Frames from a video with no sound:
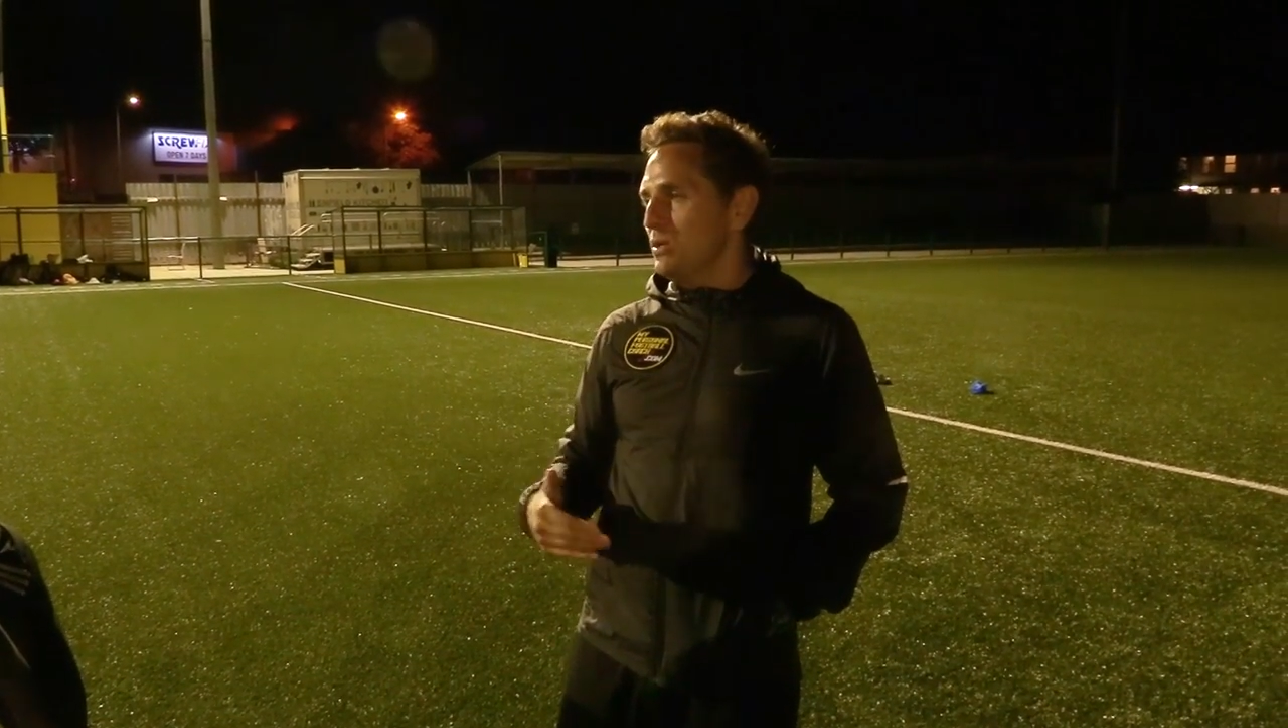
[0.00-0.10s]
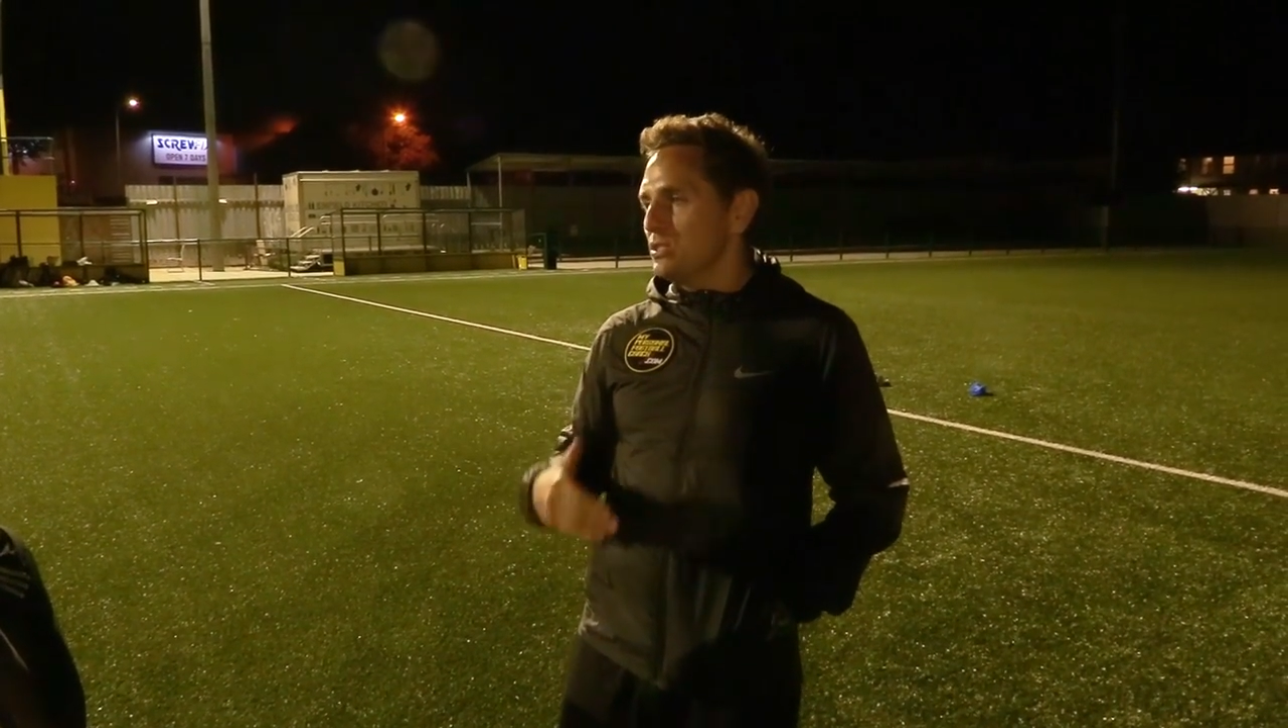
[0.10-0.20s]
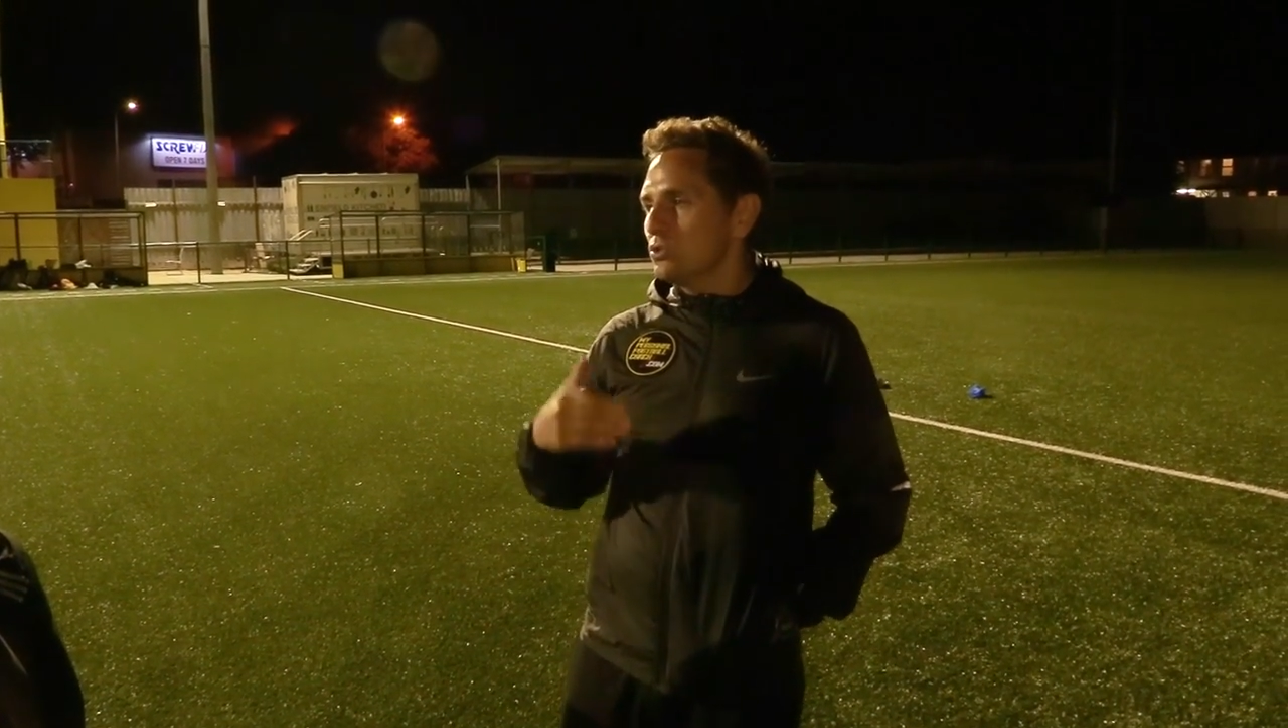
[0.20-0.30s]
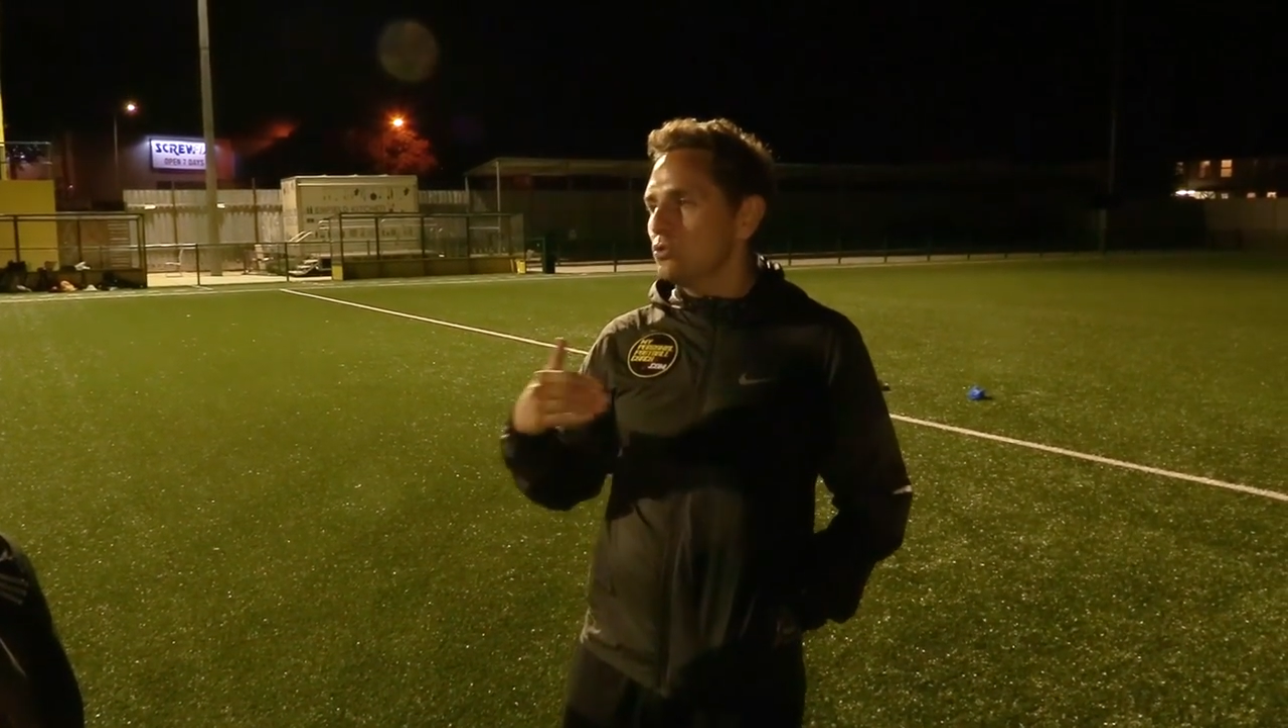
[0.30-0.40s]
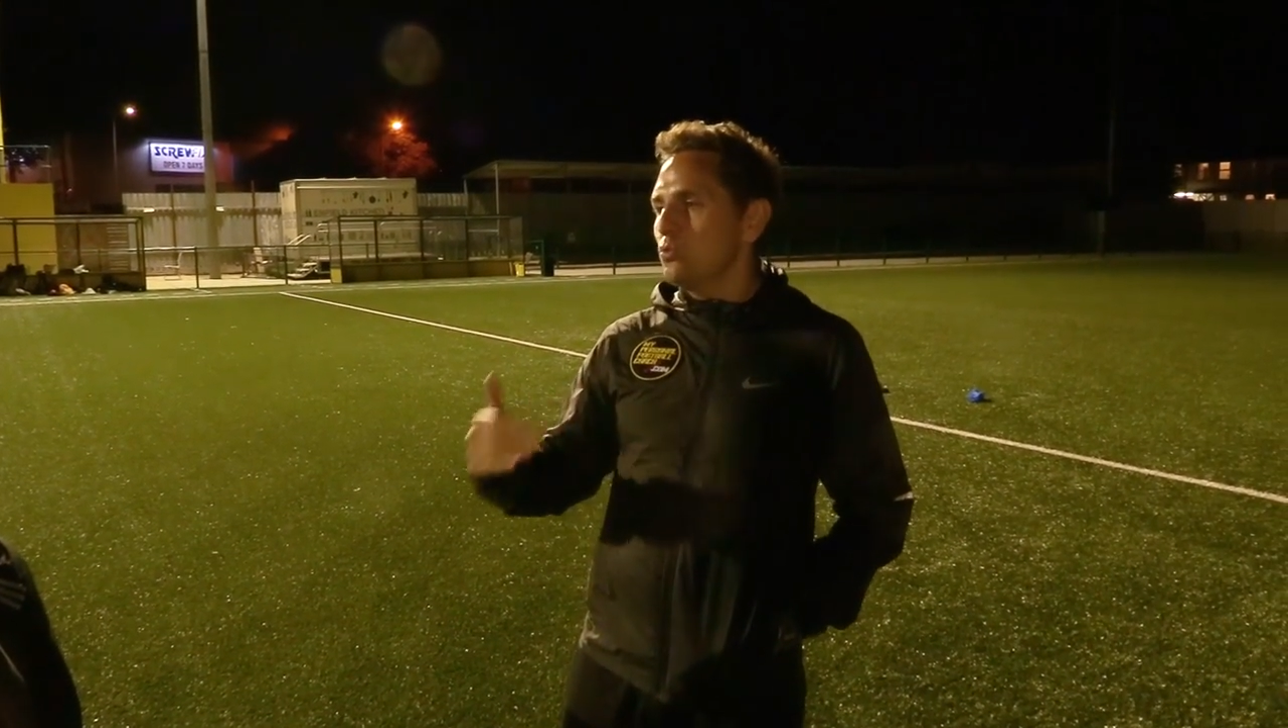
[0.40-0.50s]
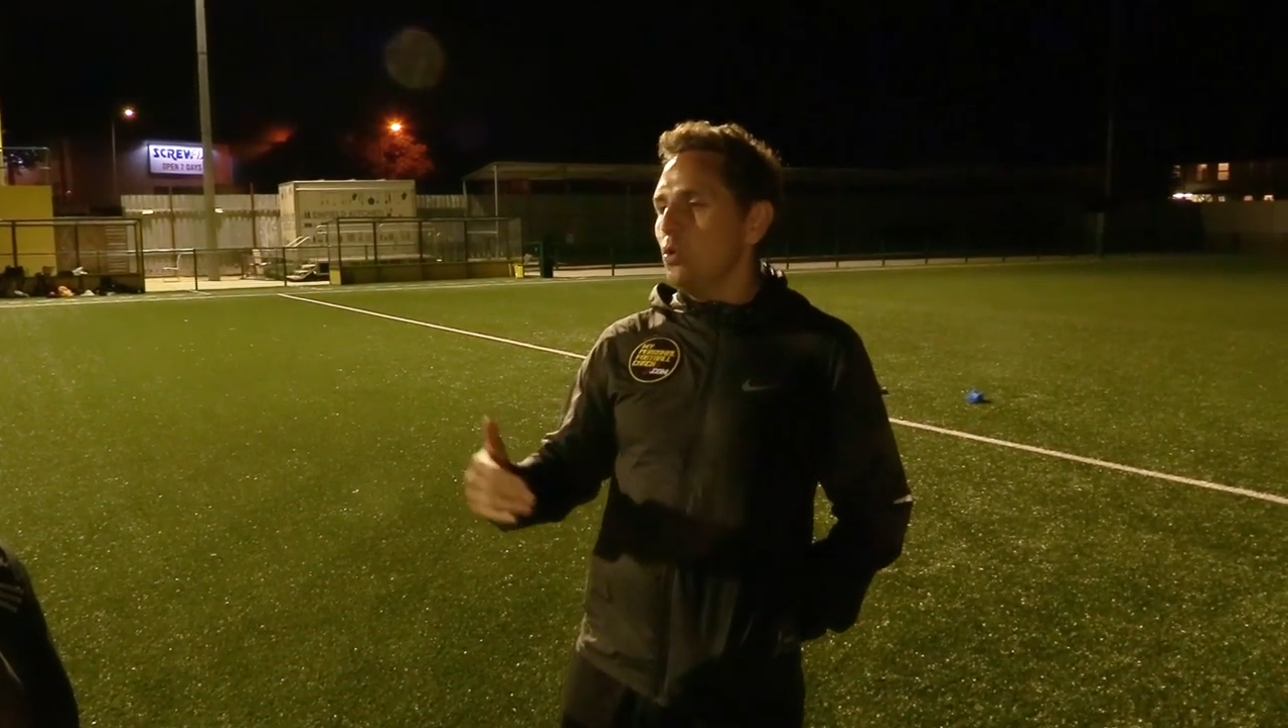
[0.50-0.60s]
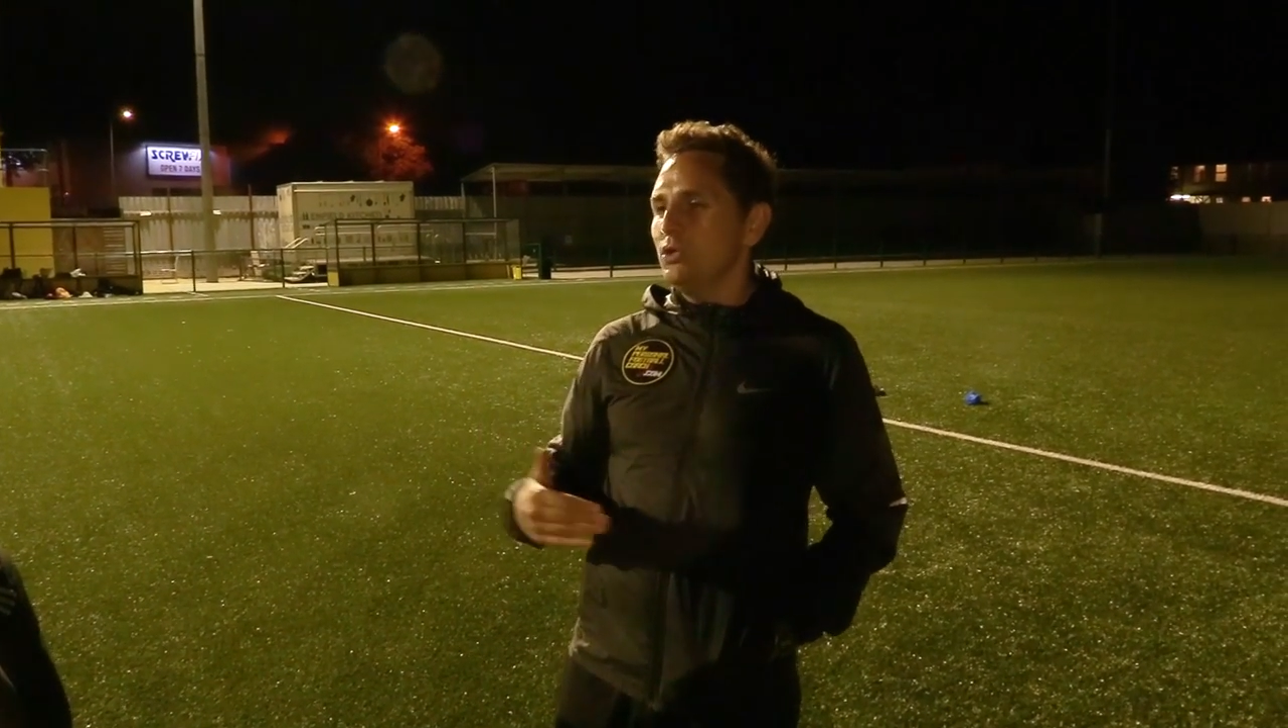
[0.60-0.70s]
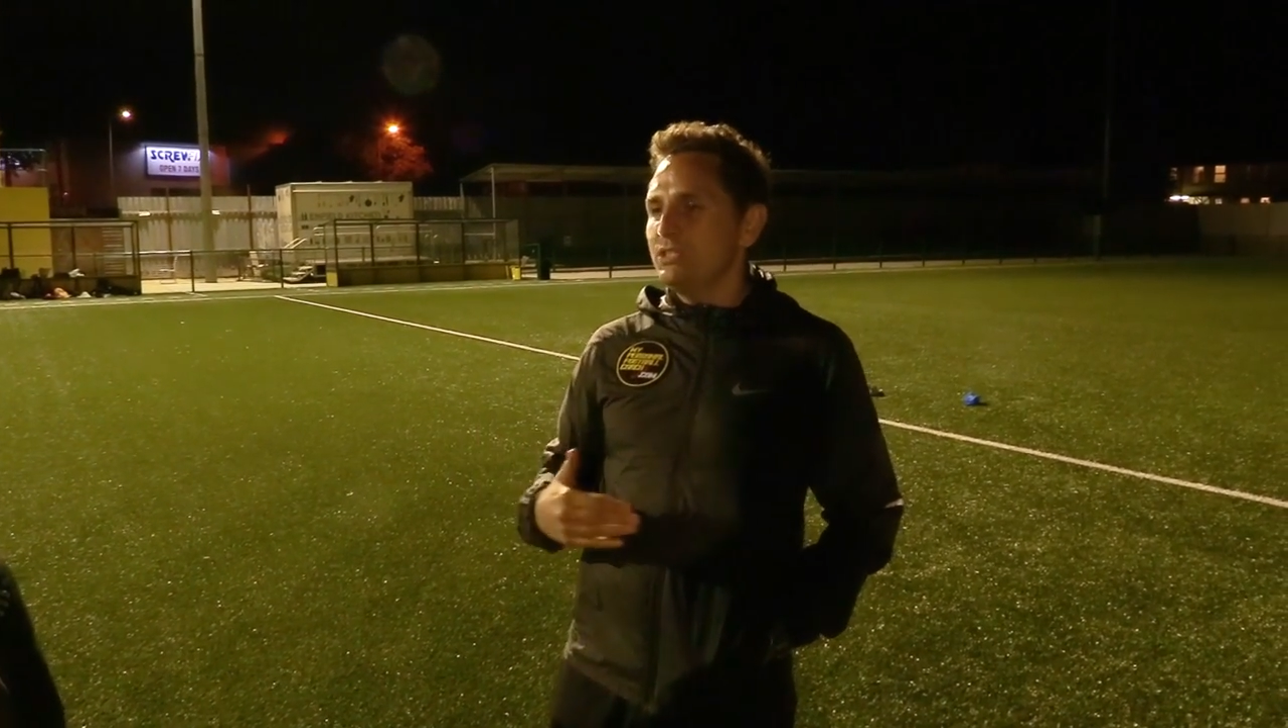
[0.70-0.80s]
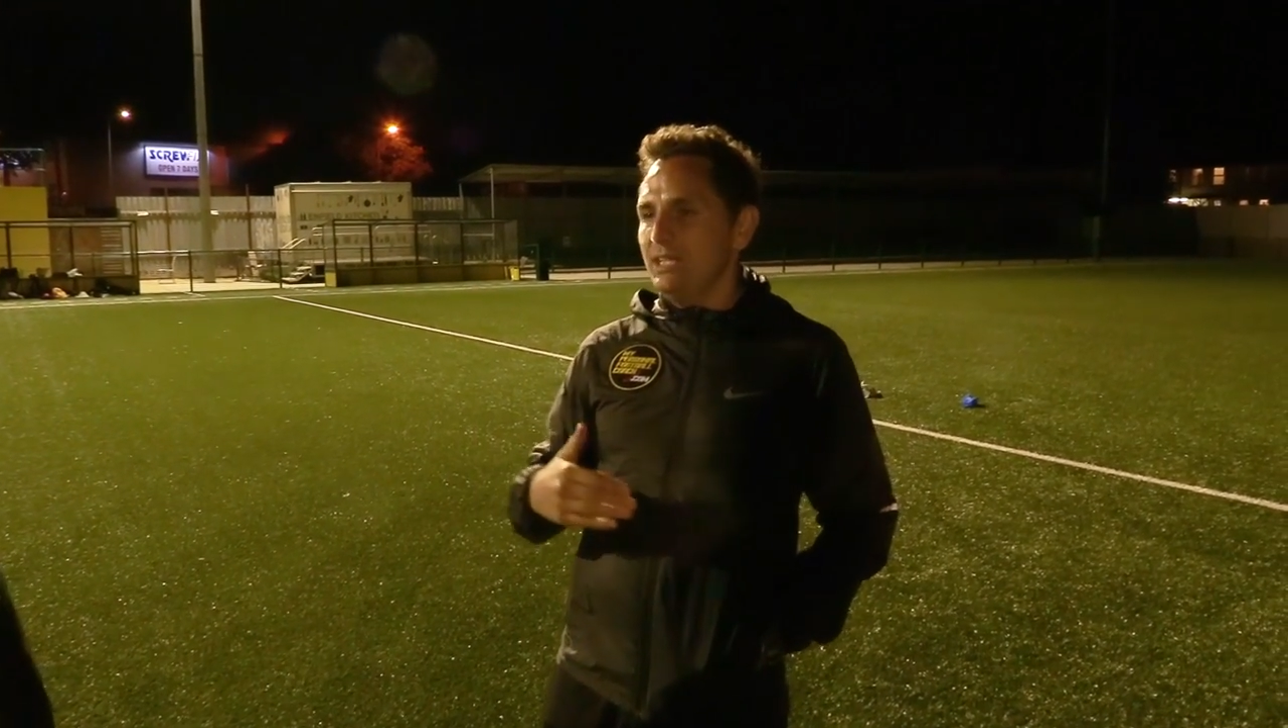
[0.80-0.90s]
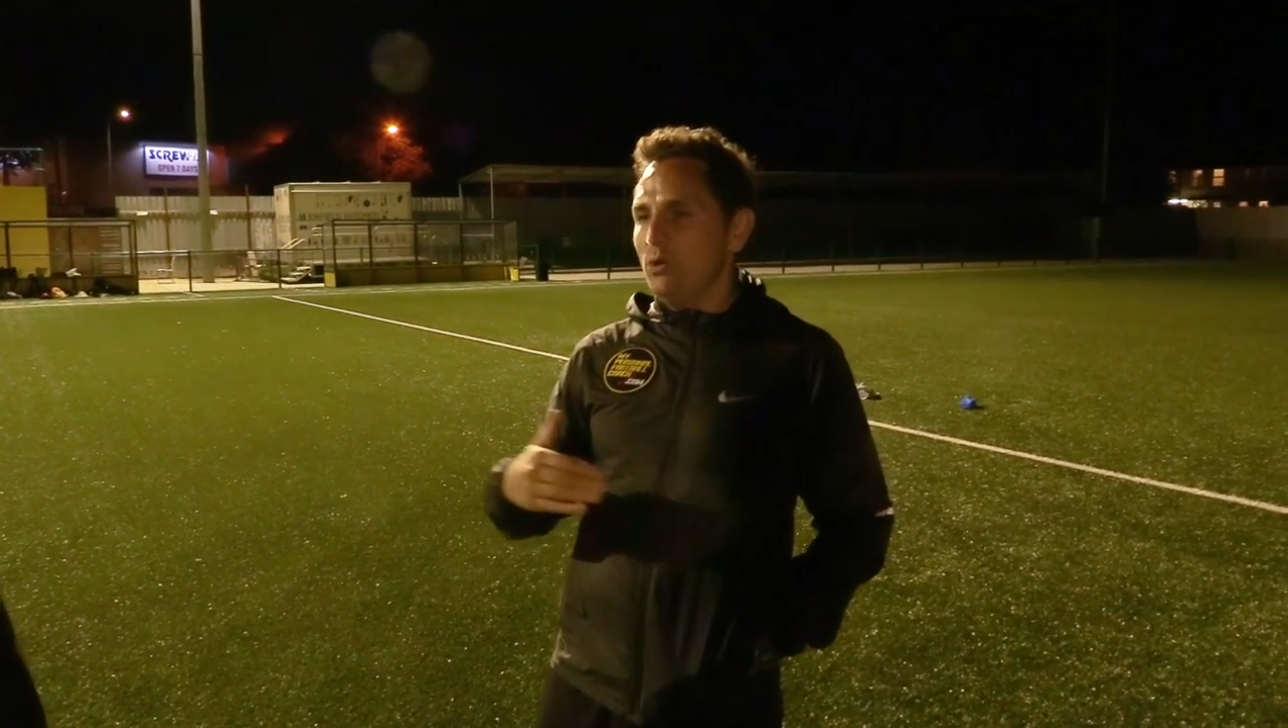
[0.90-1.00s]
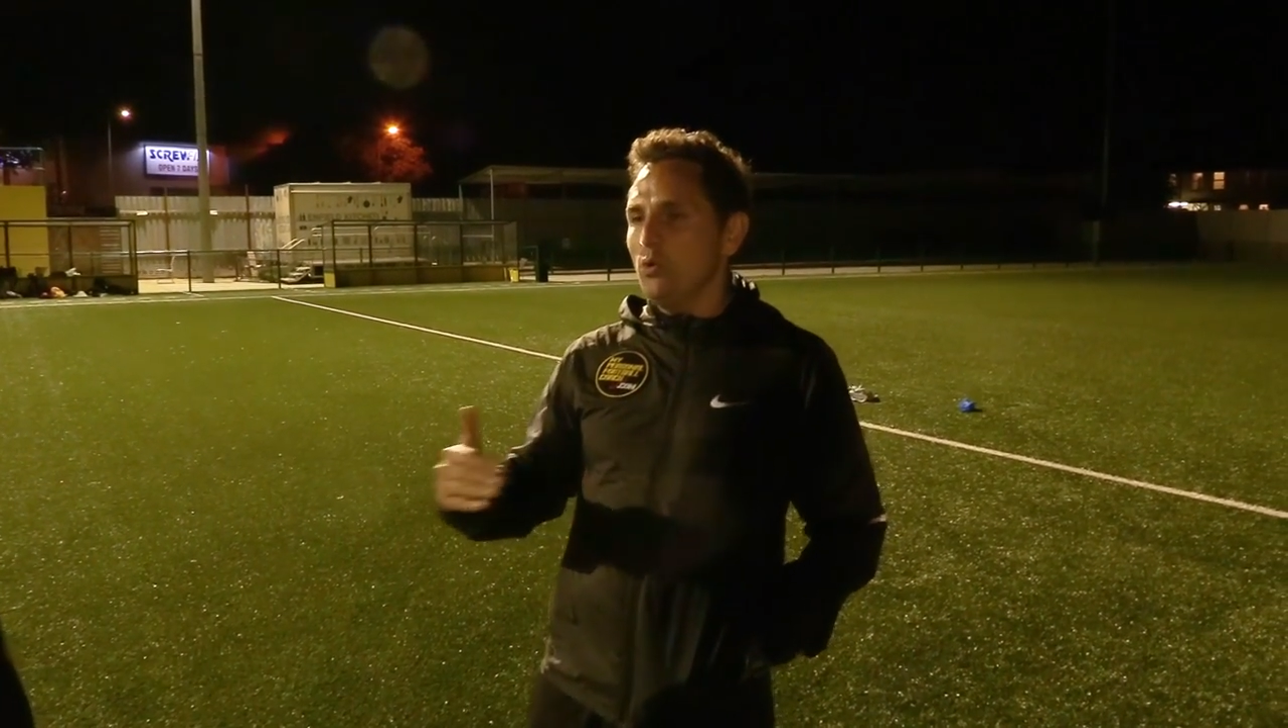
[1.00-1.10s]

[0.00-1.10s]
There's quality